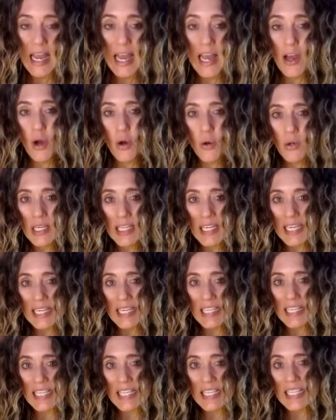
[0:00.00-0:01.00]
our own
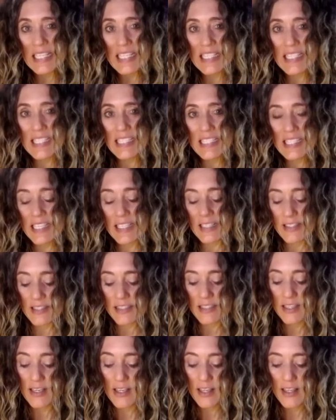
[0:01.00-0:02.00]
inner
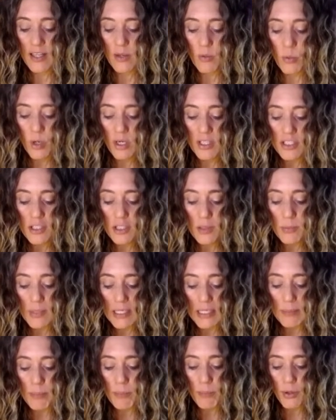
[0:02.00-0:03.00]
instincts that want to
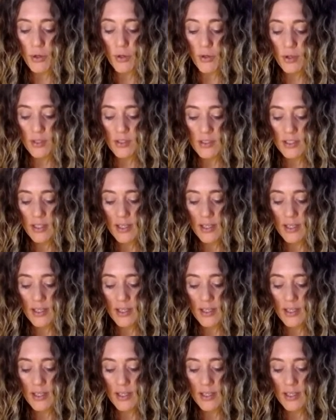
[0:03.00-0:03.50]
be birthed.